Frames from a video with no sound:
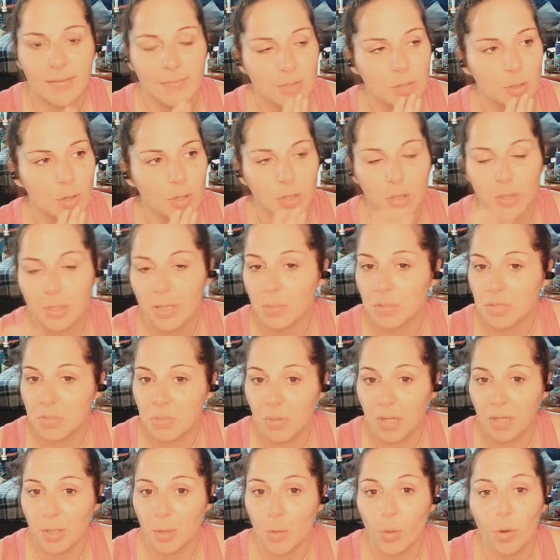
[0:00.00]
So I thought that was
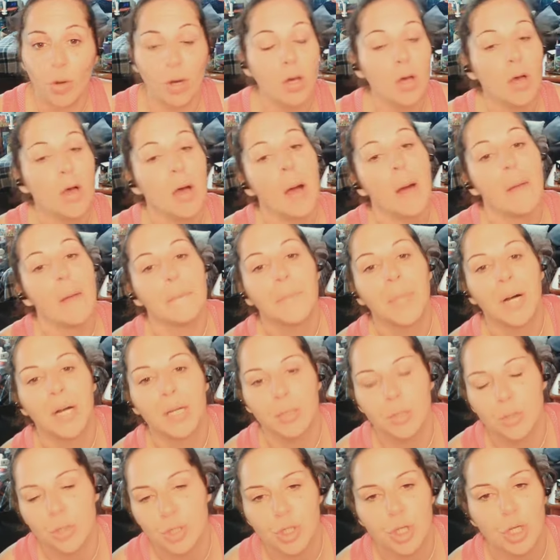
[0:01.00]
pretty cool but
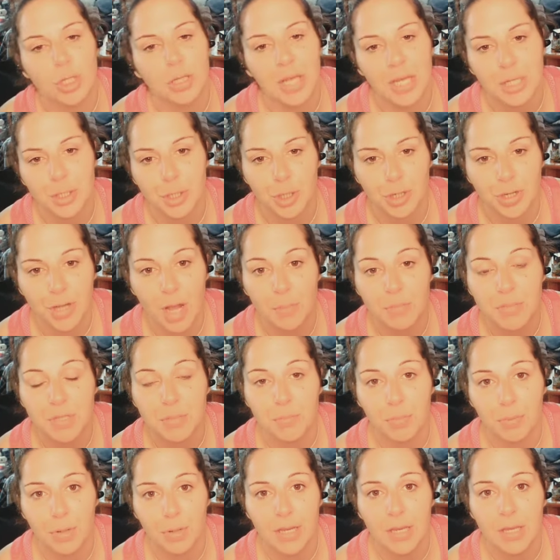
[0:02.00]
you should let your gums
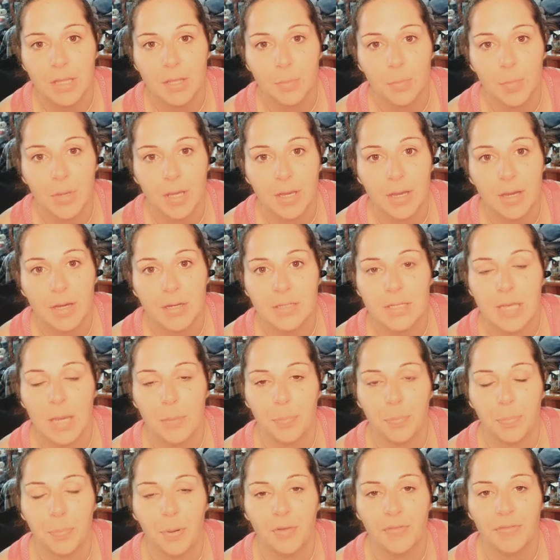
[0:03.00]
breathe because it
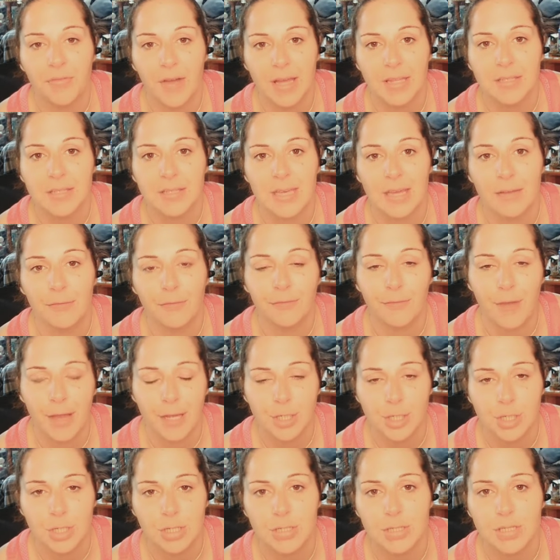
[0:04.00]
prevents
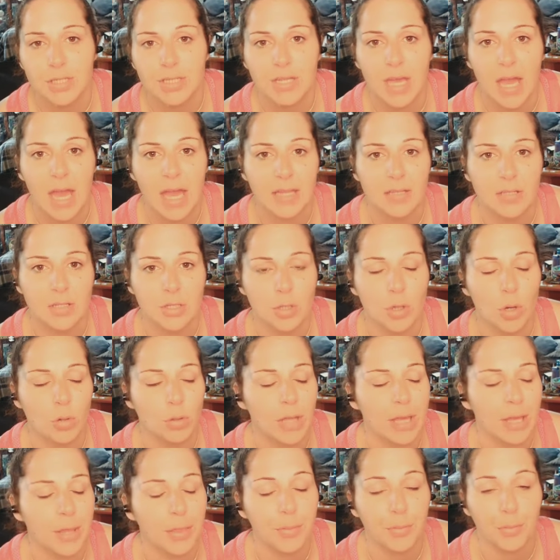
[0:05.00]
infections and you know
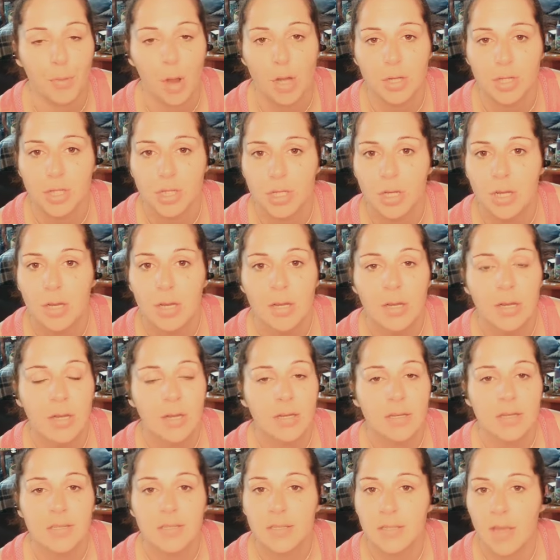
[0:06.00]
like thrush
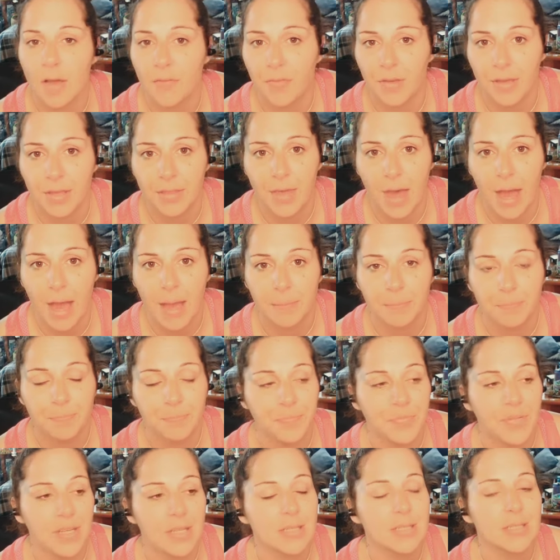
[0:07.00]
stuff like that
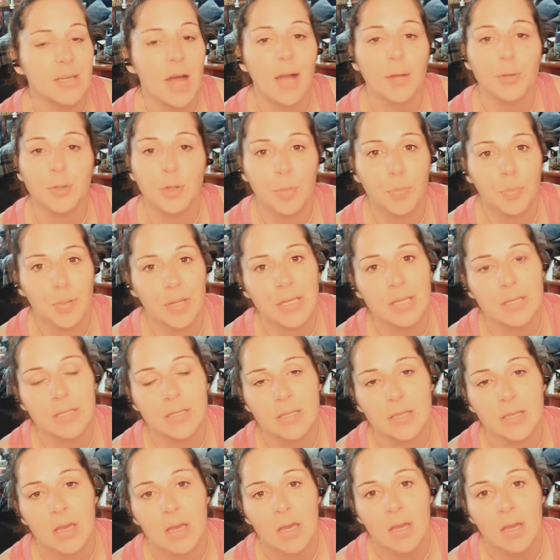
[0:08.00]
dr b's